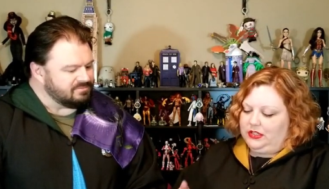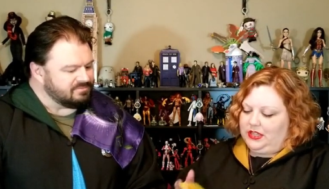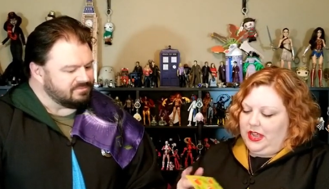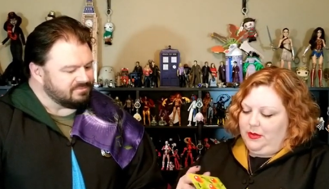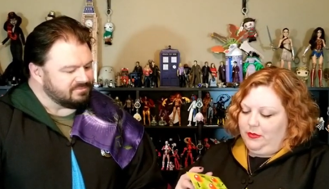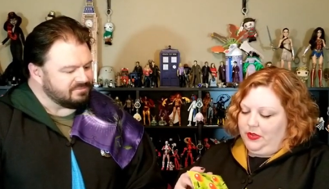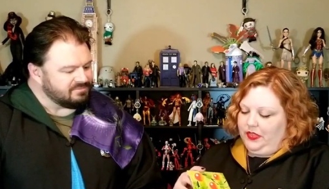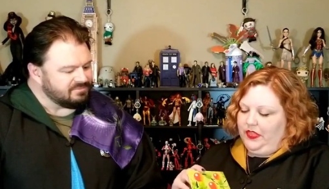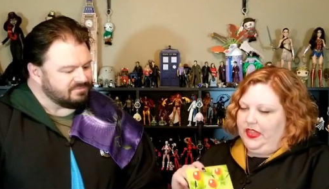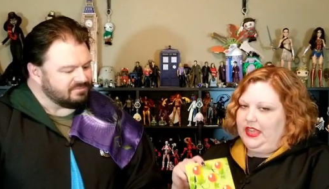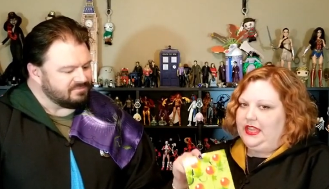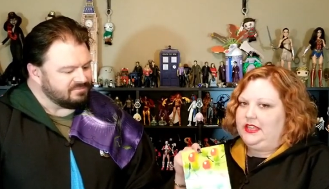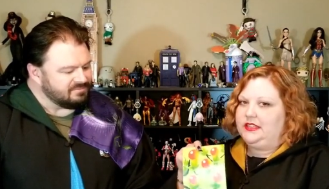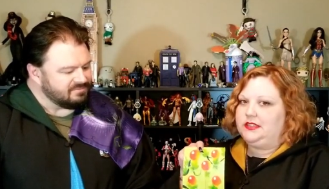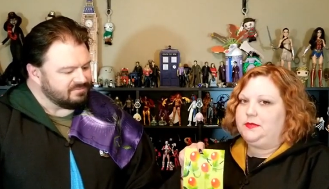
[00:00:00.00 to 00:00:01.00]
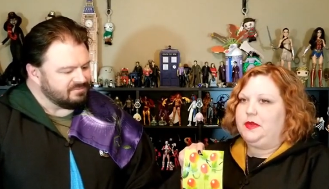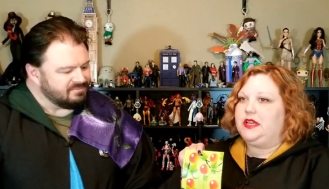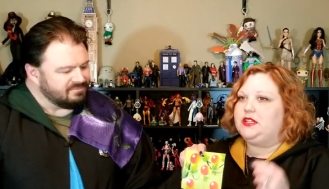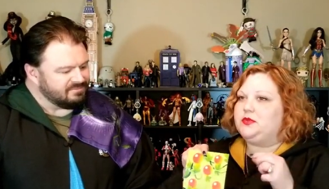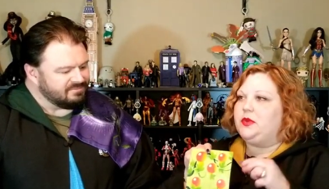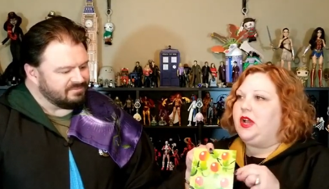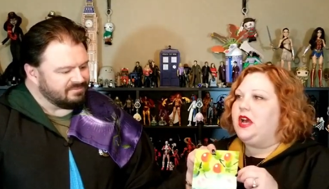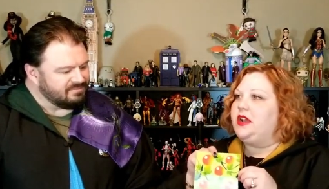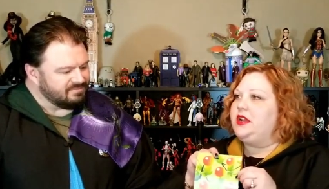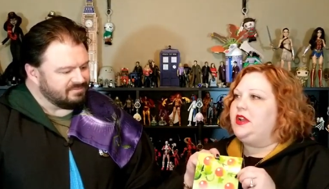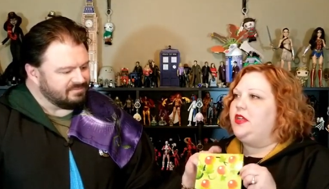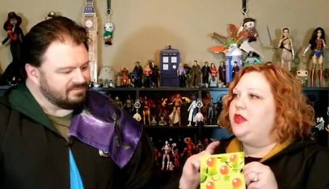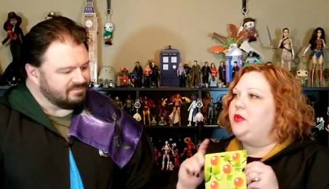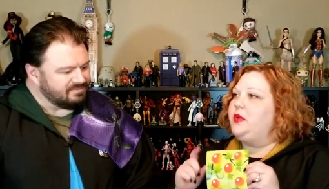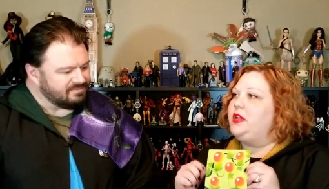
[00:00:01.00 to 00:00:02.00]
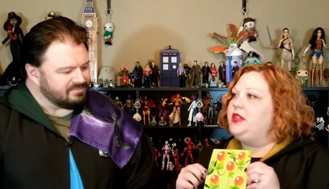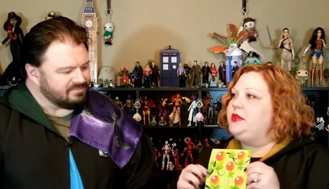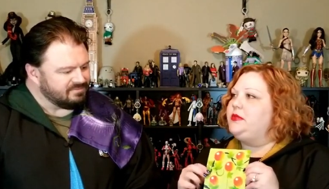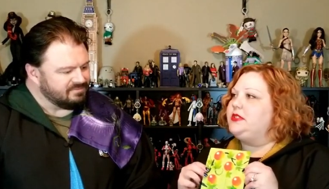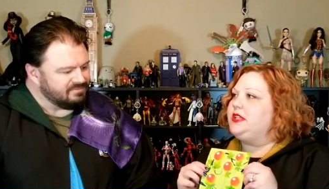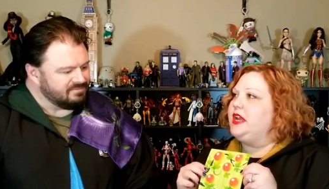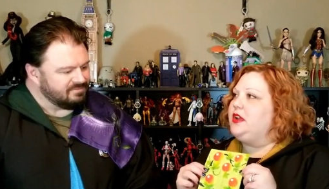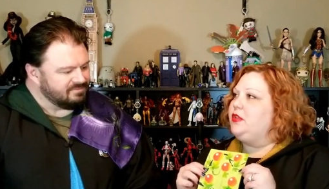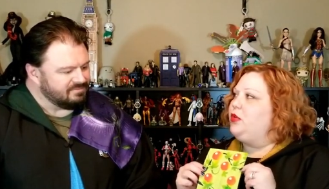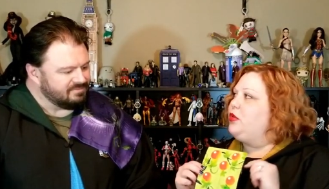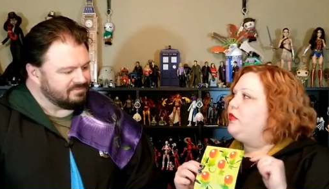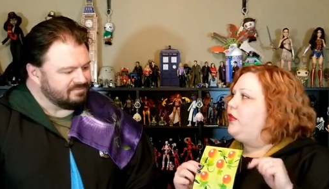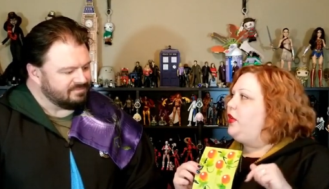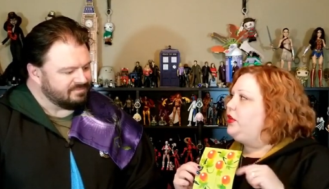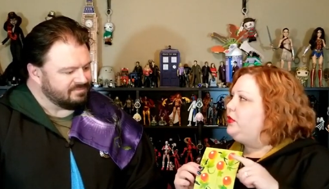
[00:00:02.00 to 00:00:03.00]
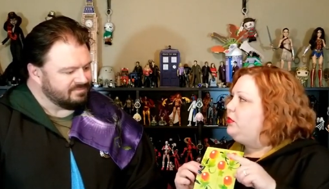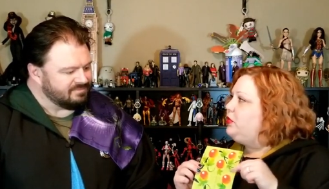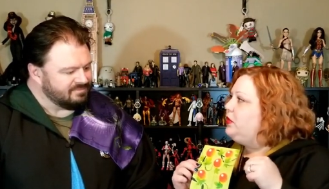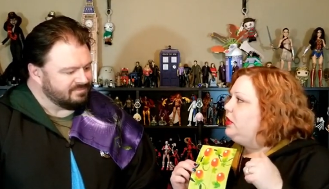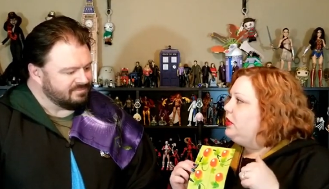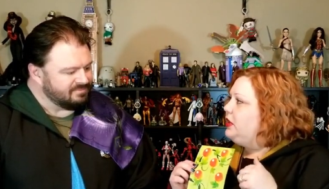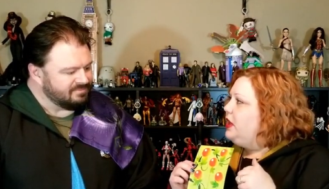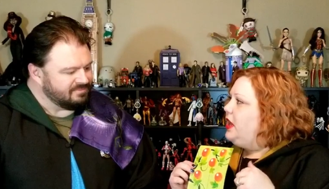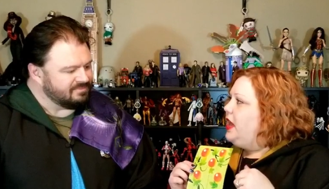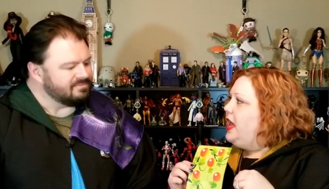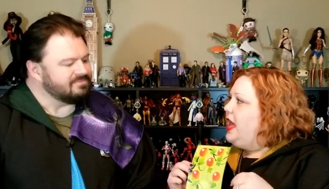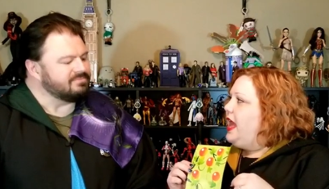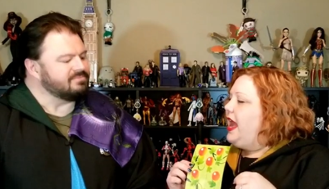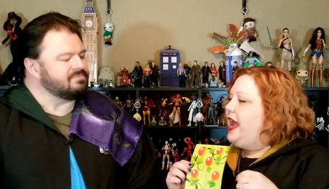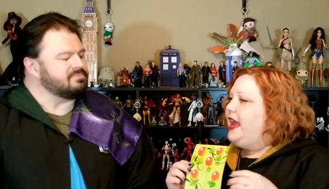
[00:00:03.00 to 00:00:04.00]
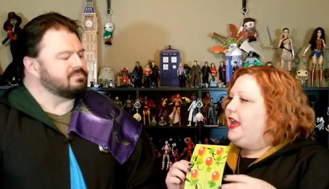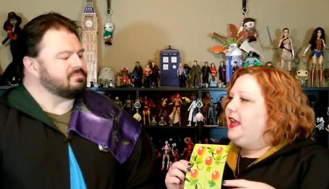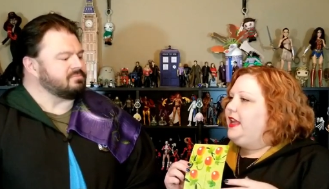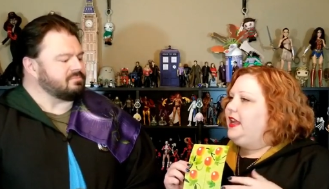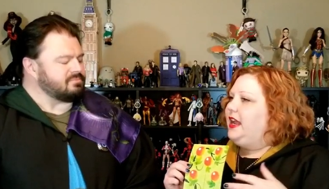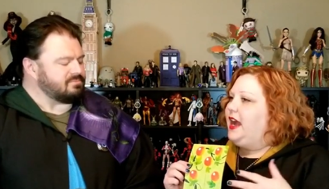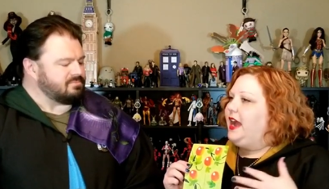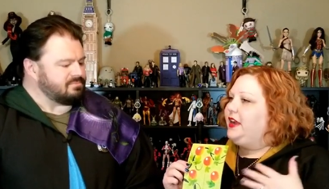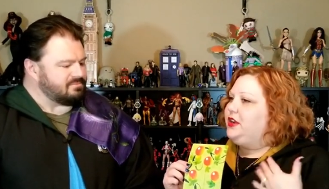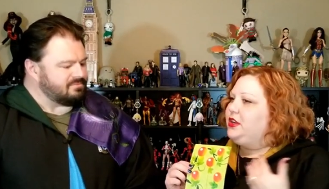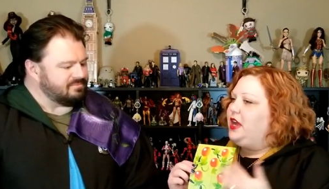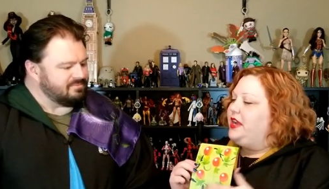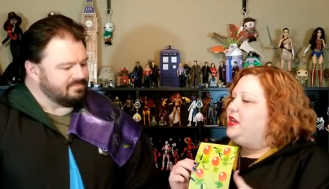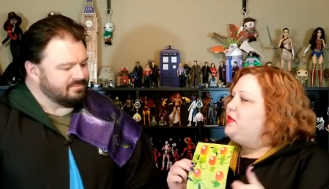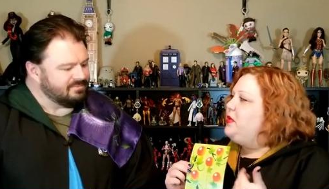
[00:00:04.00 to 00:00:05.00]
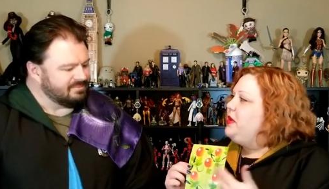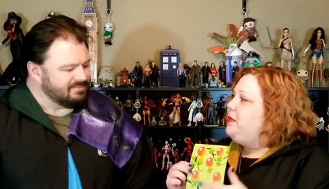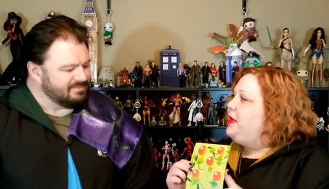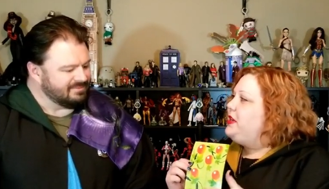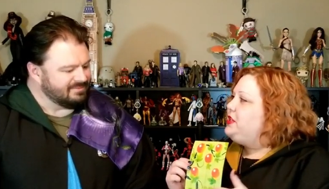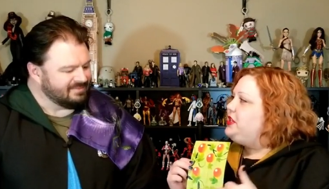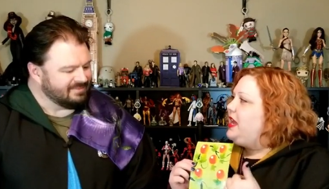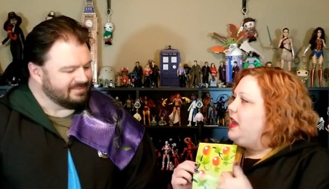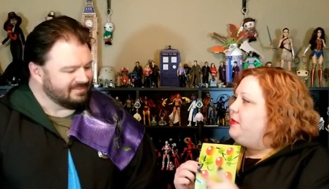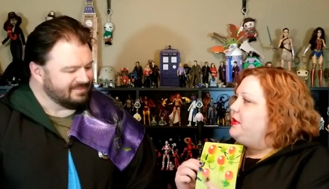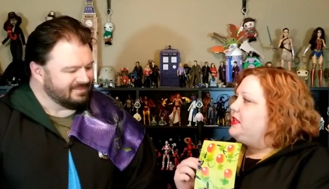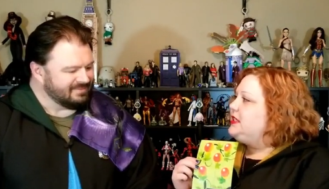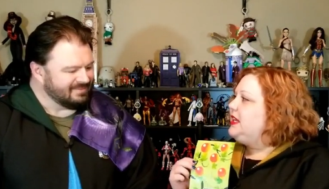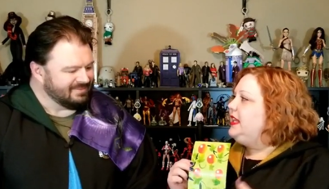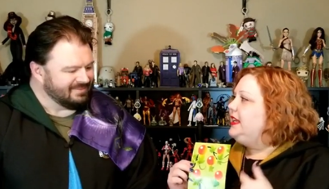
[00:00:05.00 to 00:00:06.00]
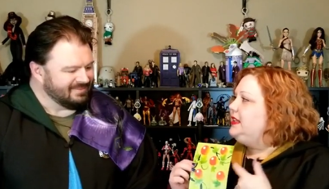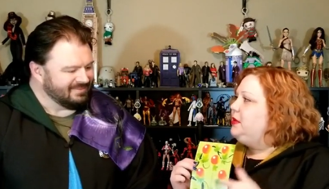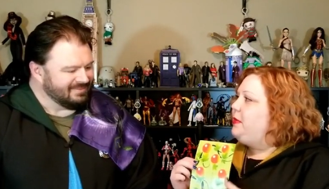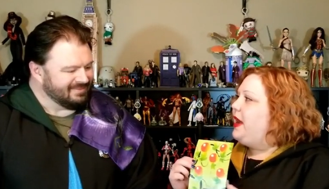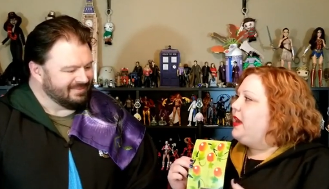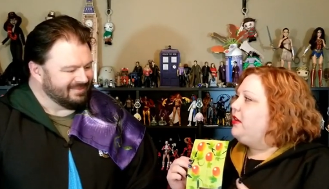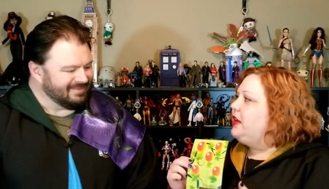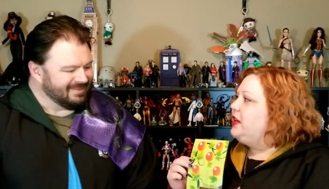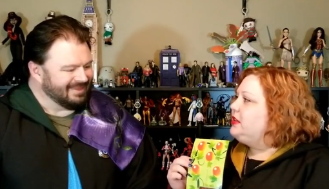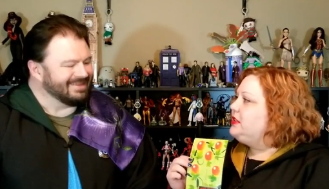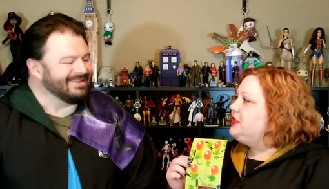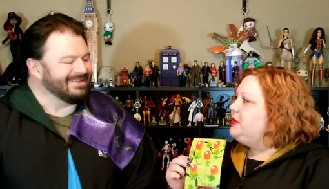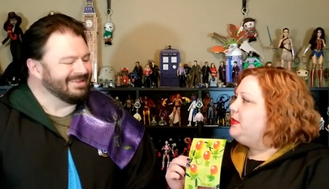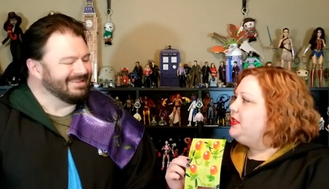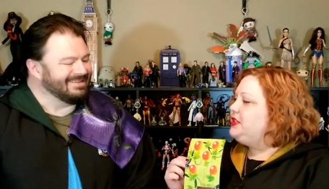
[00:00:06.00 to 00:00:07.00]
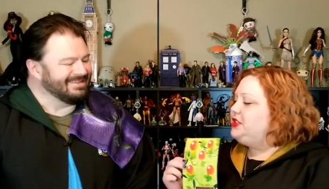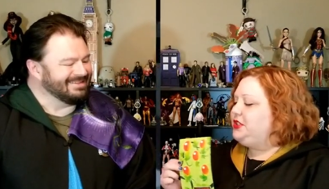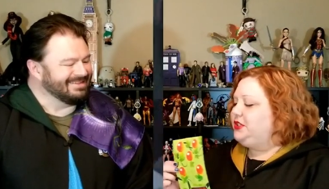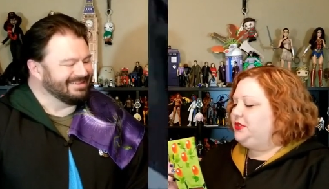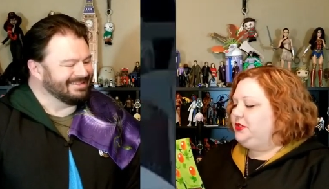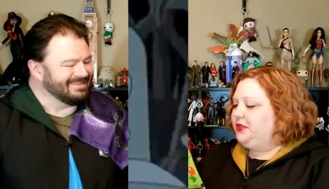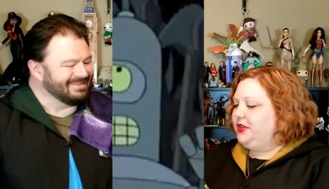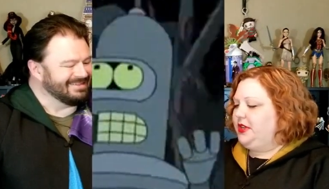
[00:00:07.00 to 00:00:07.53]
Speaker 1: time with these because we got another one that was like Lord Voldemort. And I could I didn't want to punch it out because I like the background so much too.